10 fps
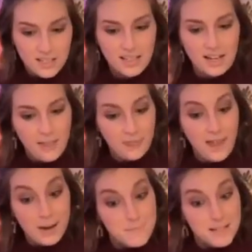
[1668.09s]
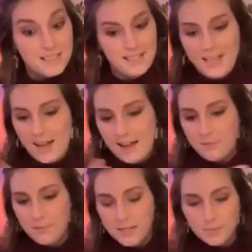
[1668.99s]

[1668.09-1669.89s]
Like, I miss that. I miss